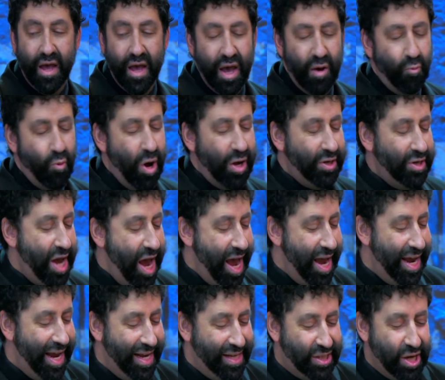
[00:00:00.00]
And one
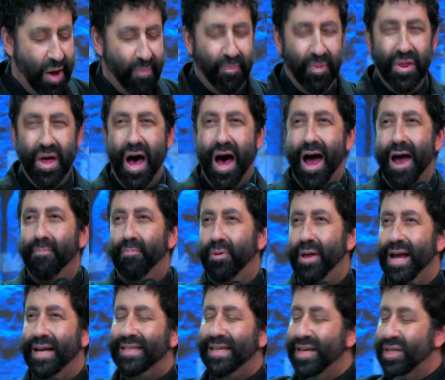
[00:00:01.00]
day he's up in the high
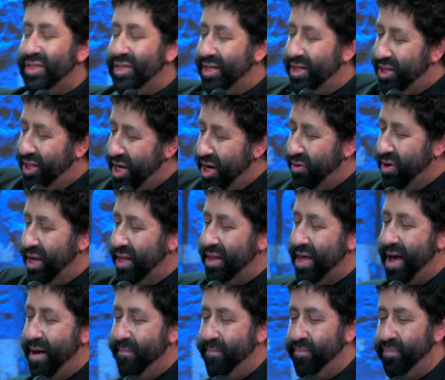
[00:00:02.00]
places clearing
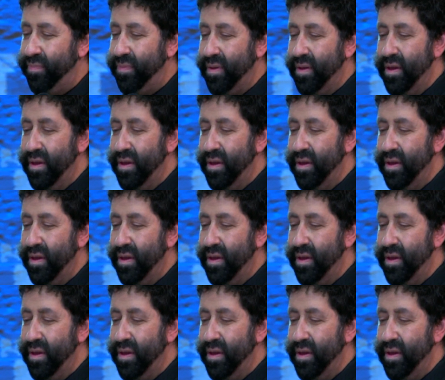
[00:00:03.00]
them.